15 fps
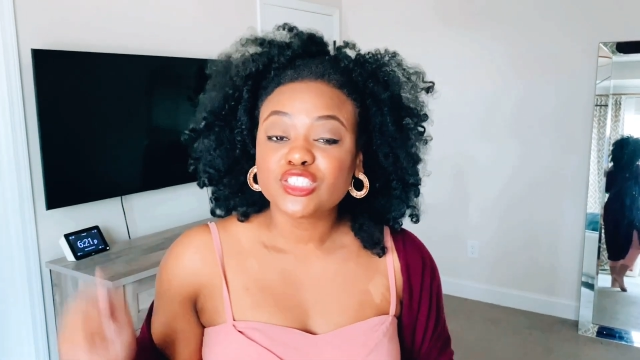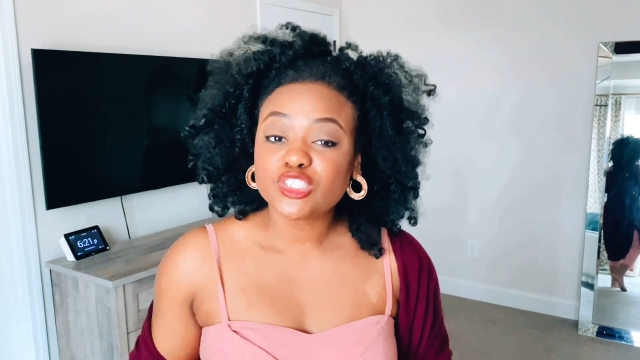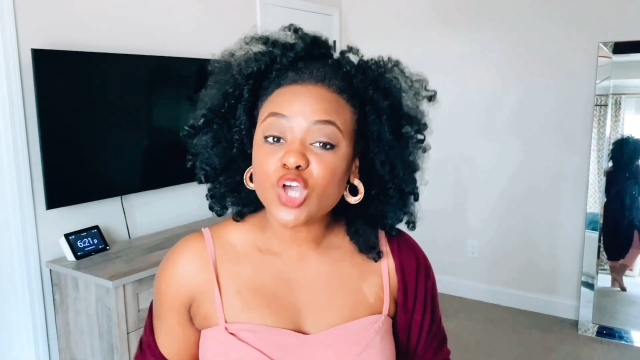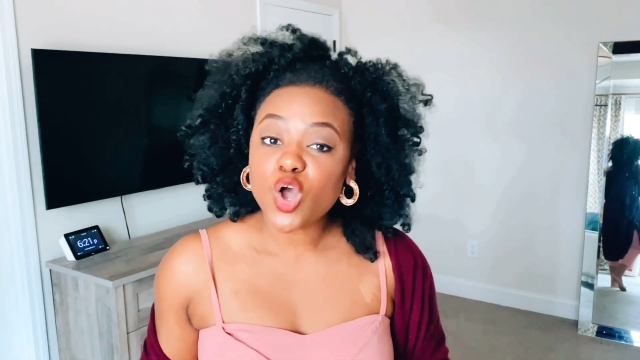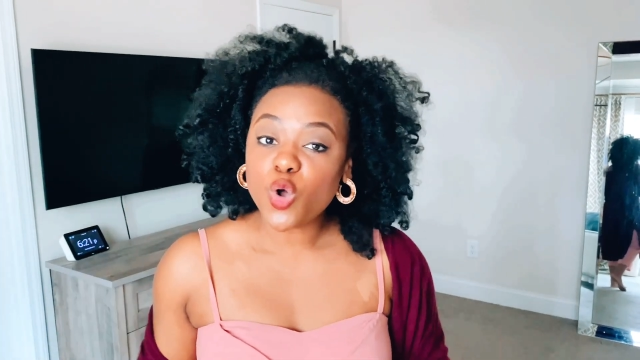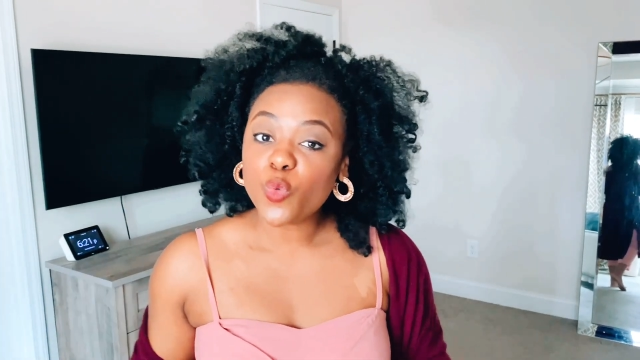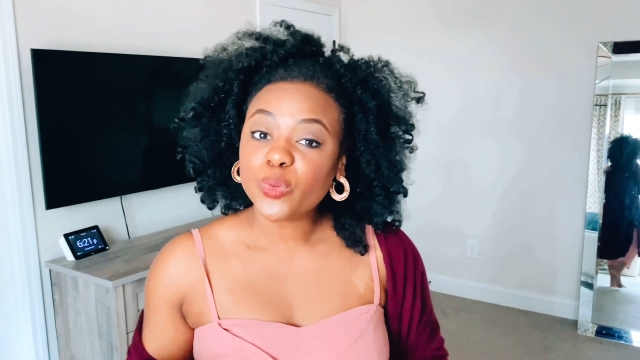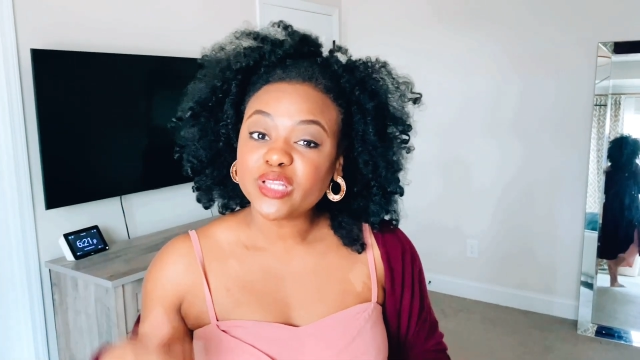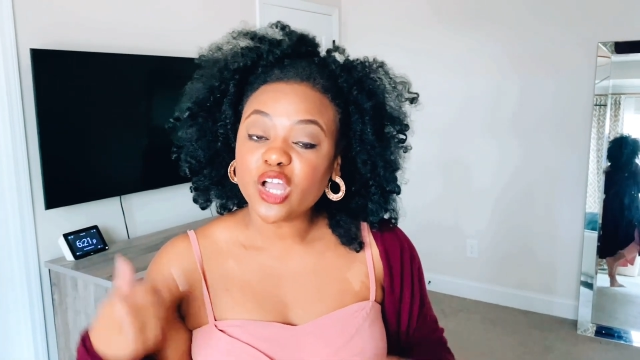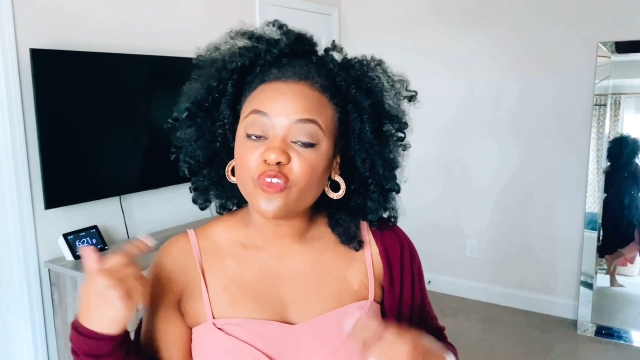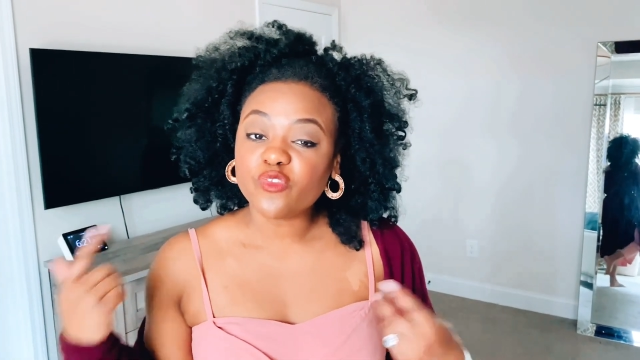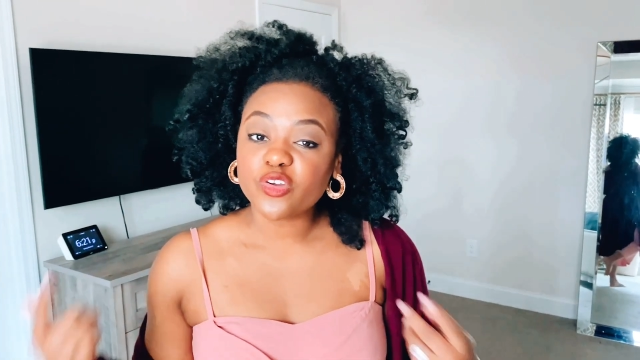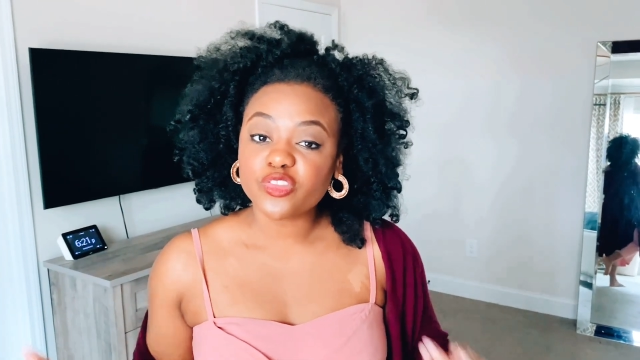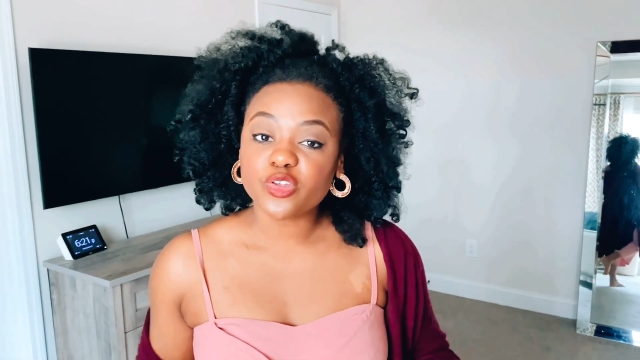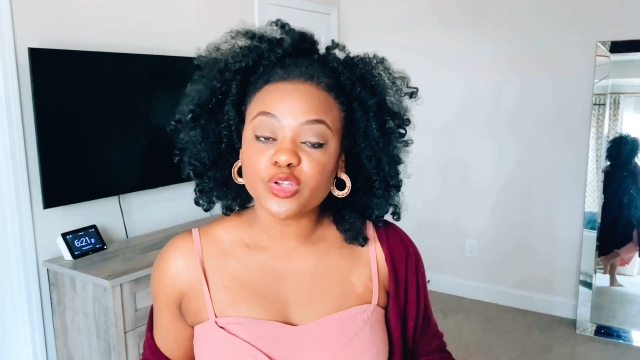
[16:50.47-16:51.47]
So
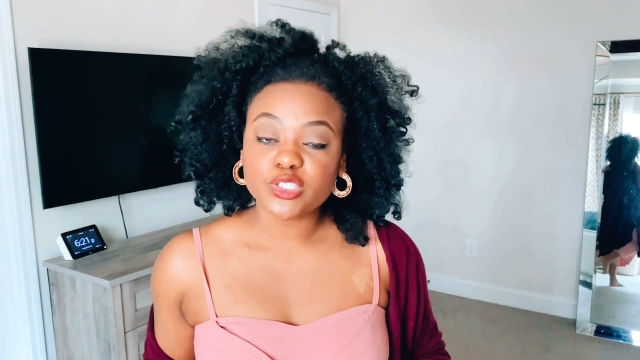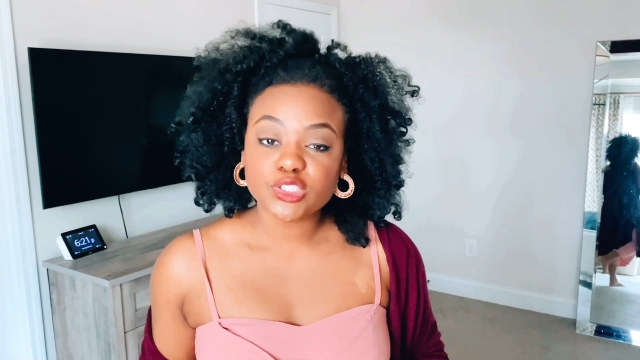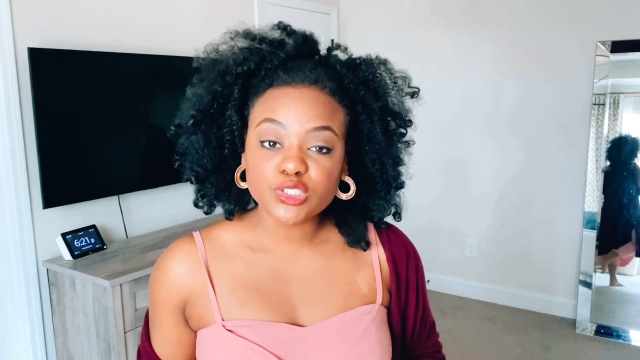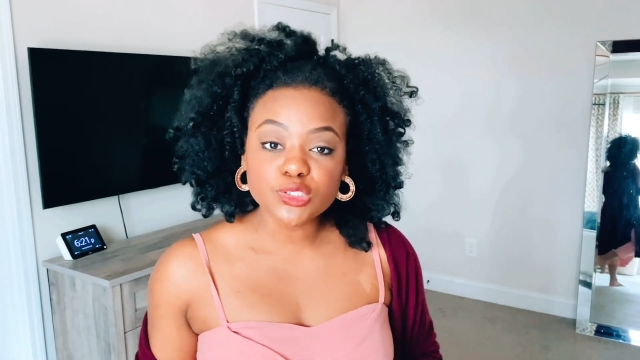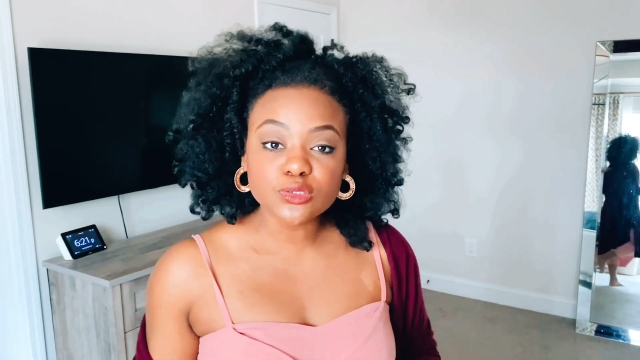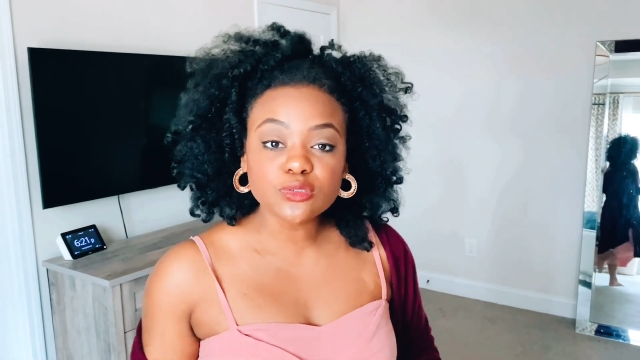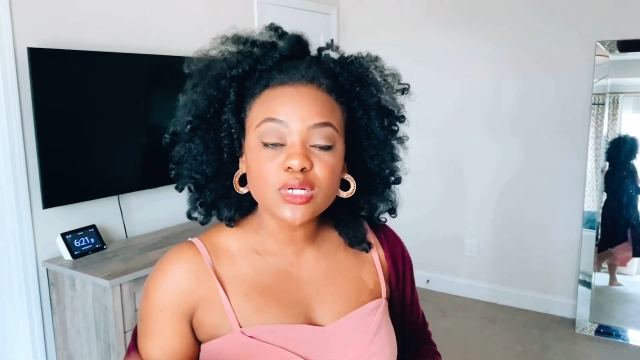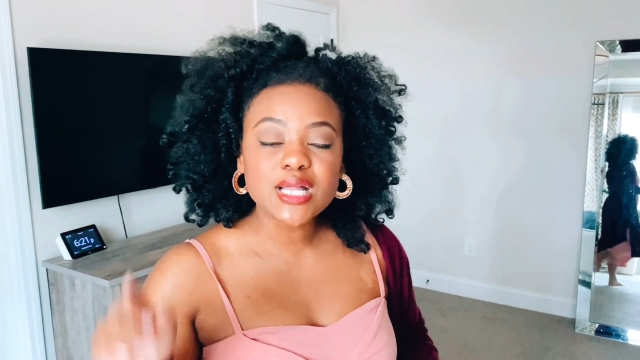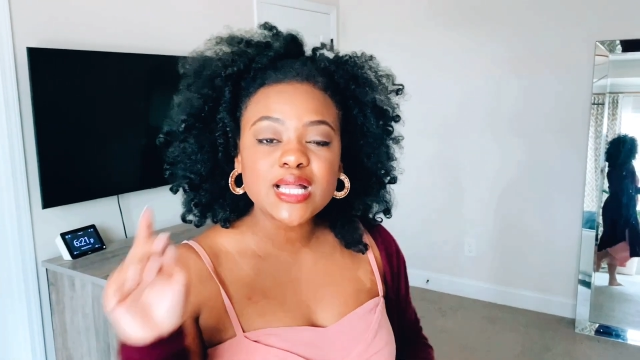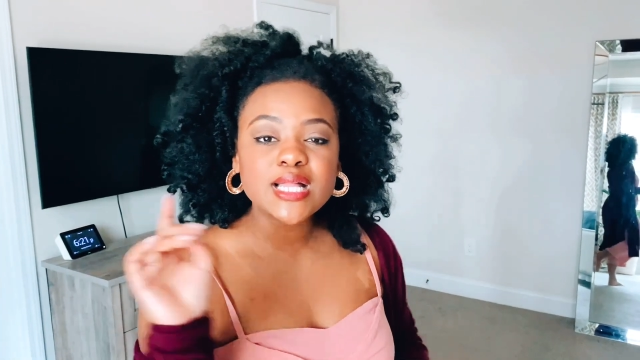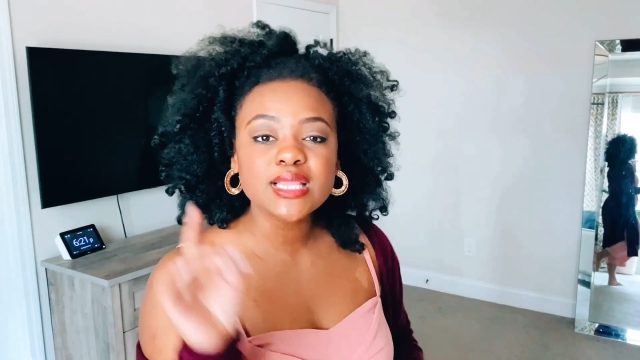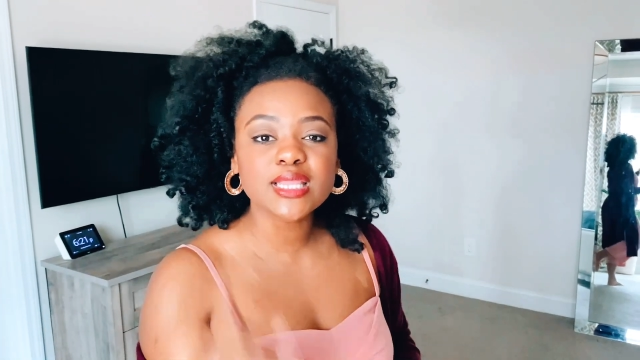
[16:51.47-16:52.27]
without further ado,